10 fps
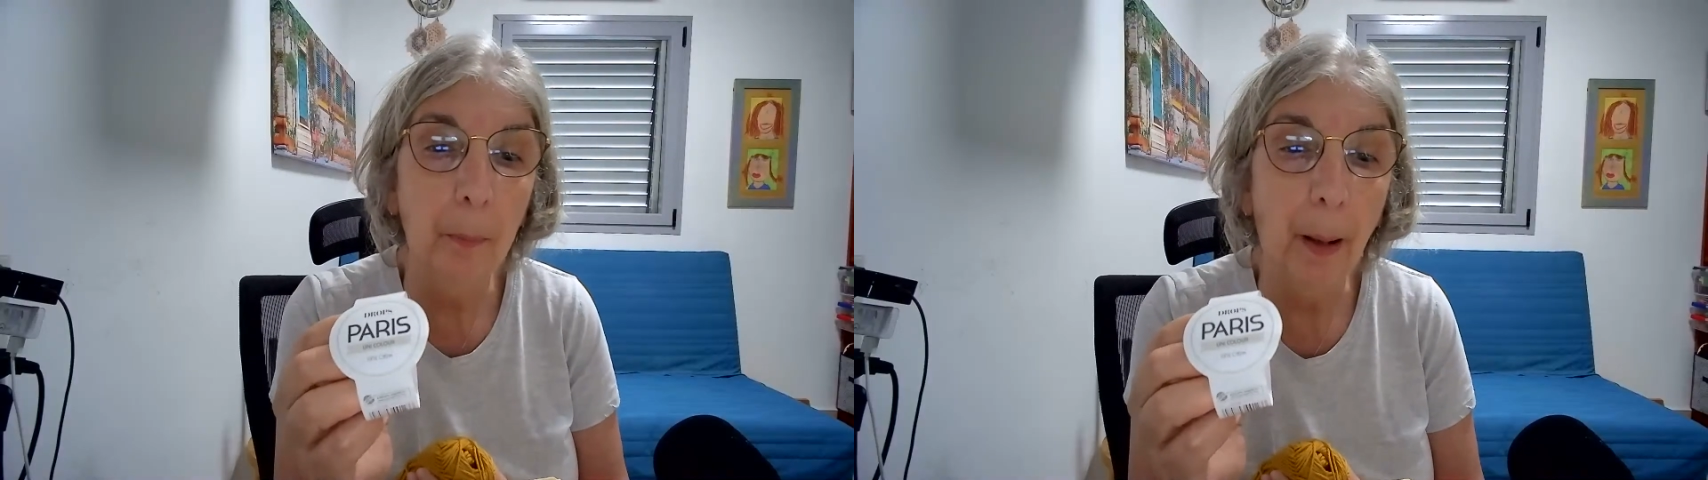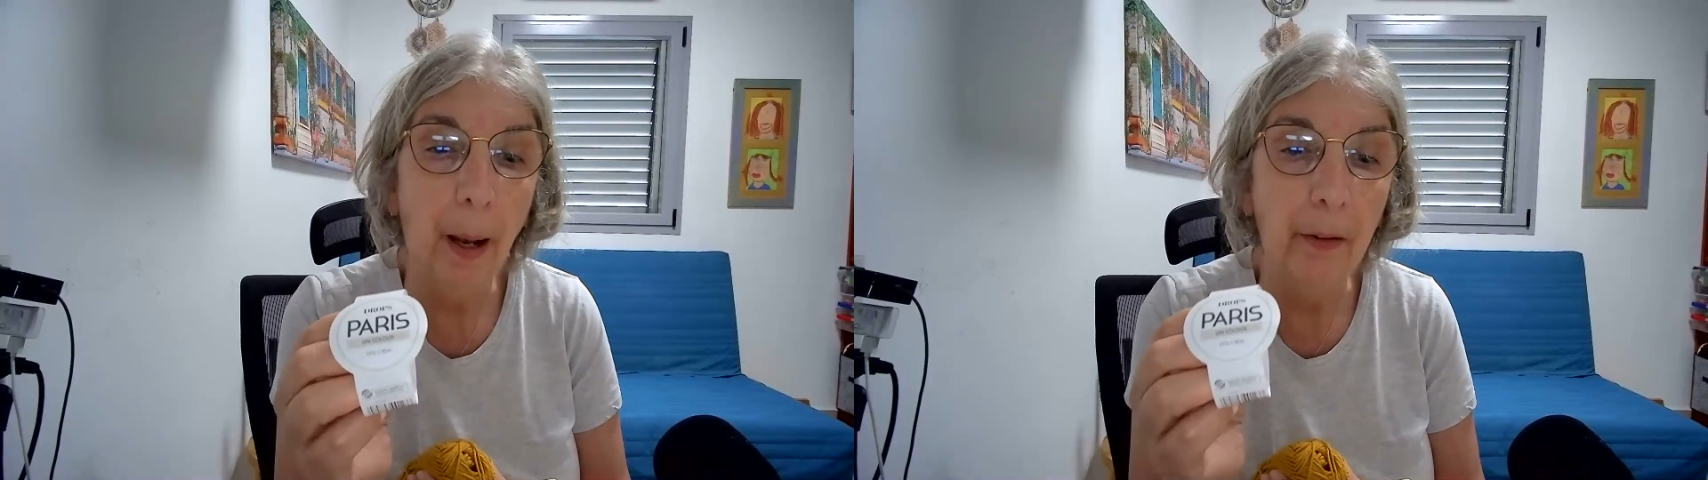
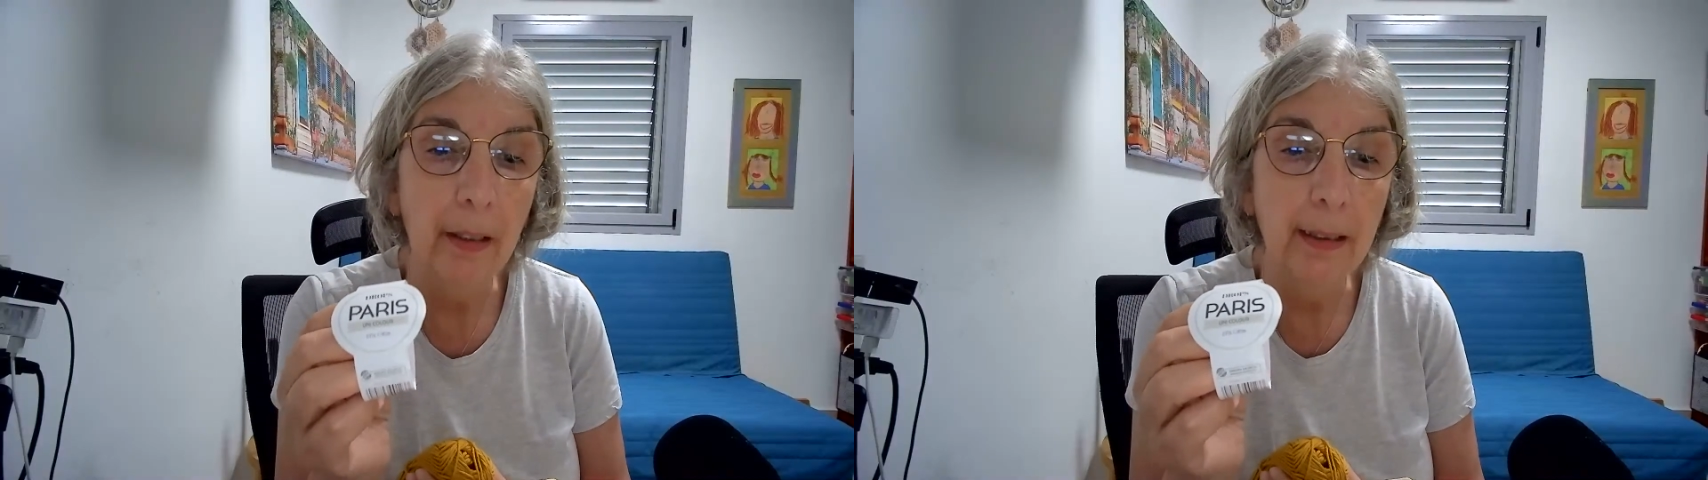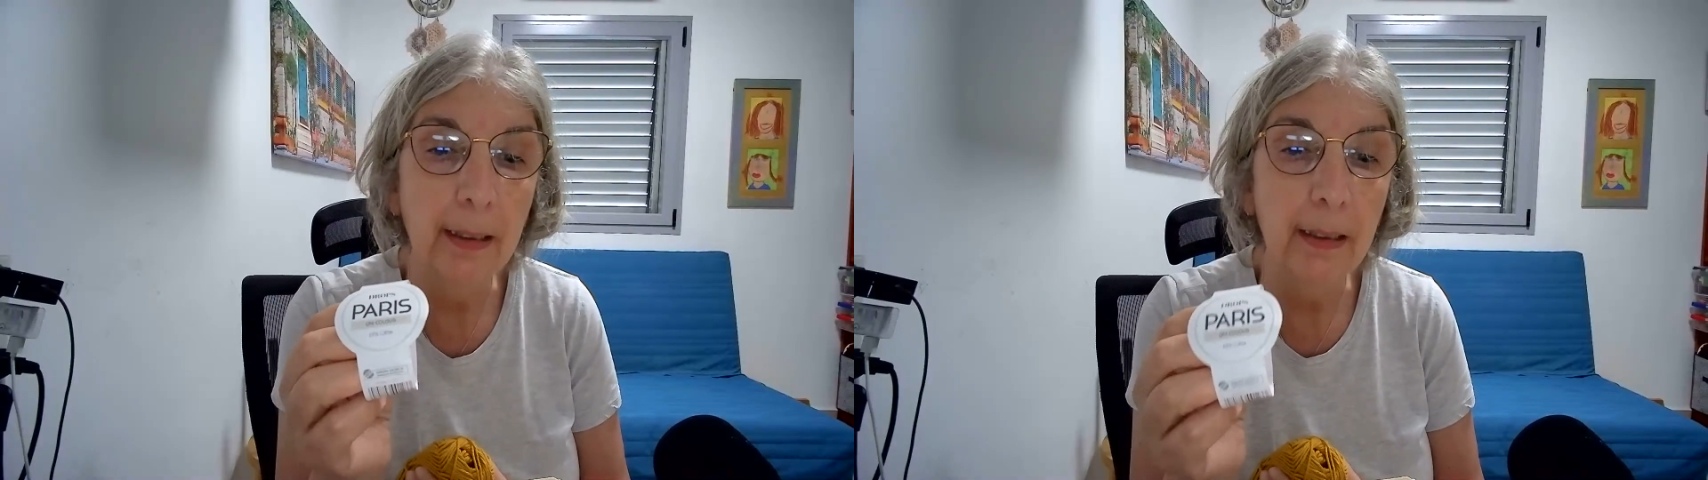
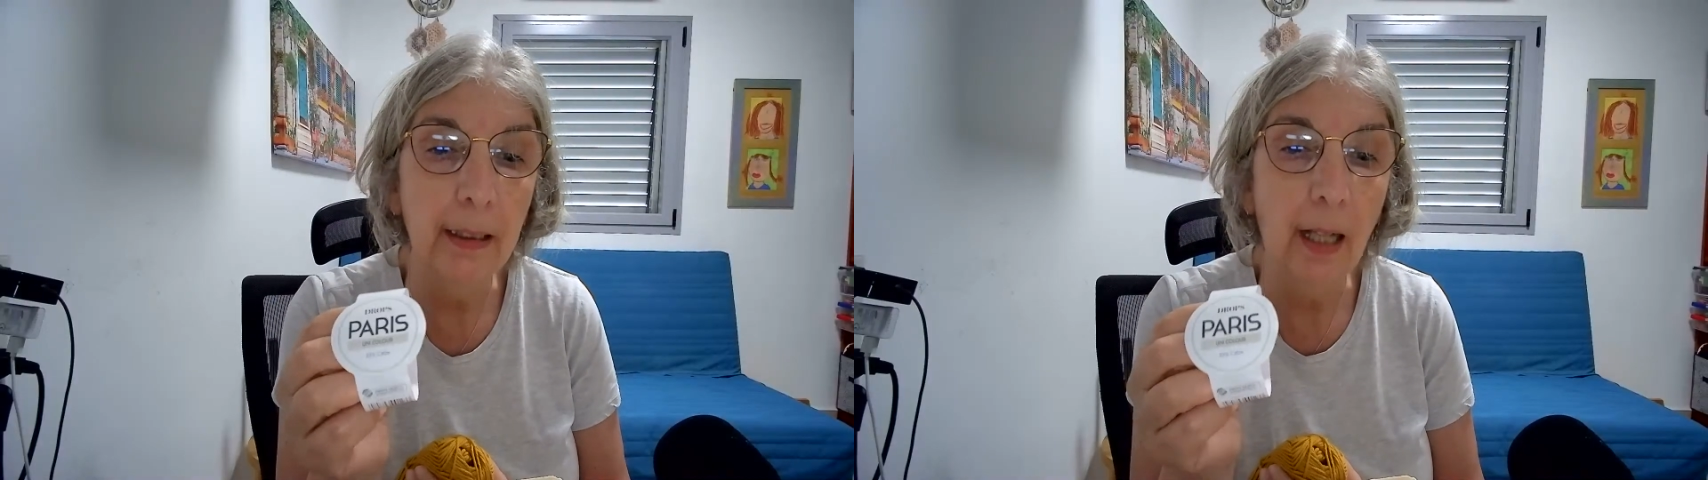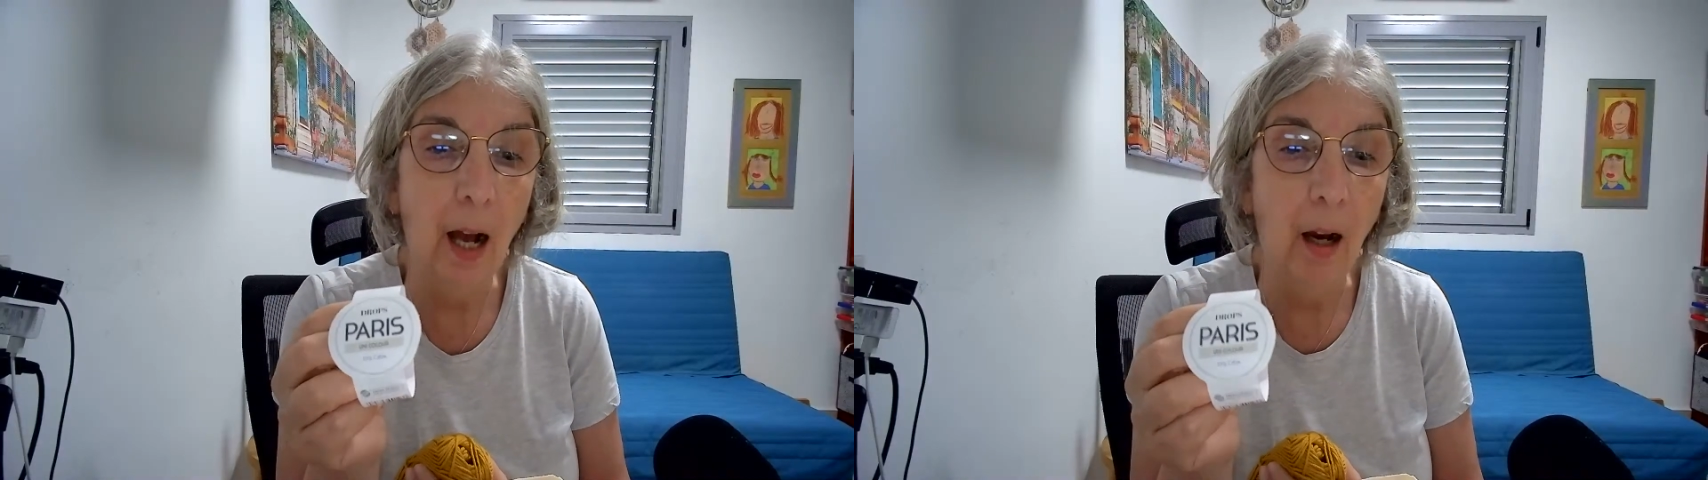Paris
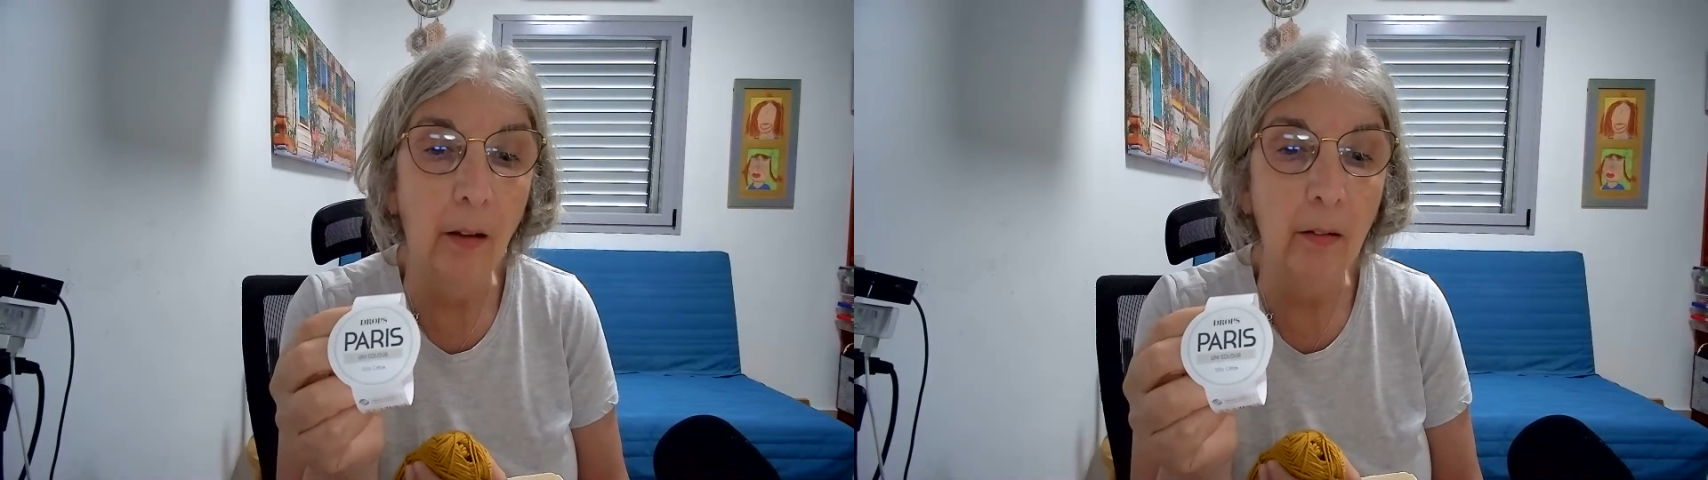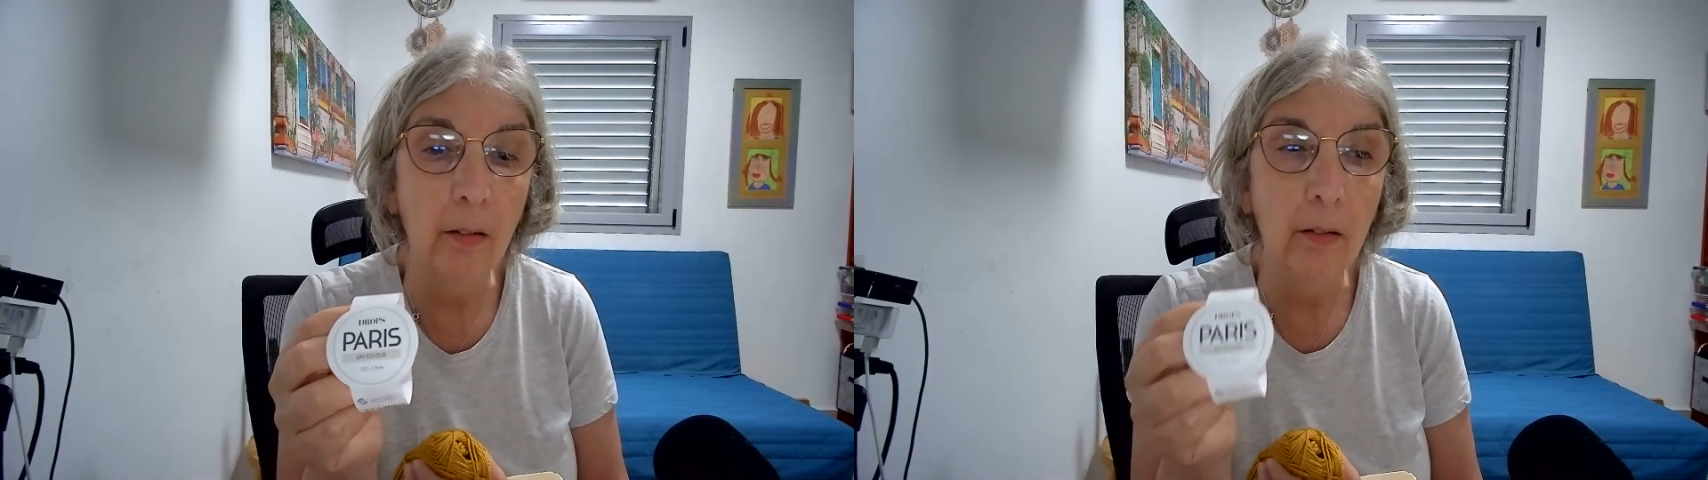
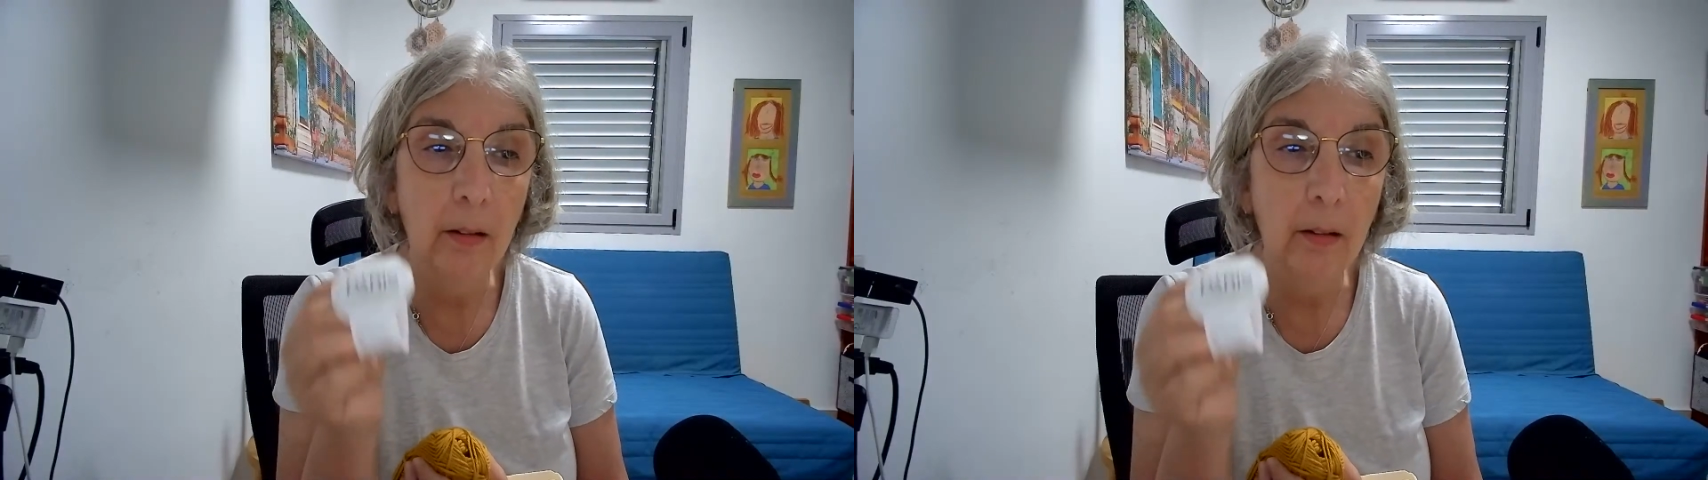yarn.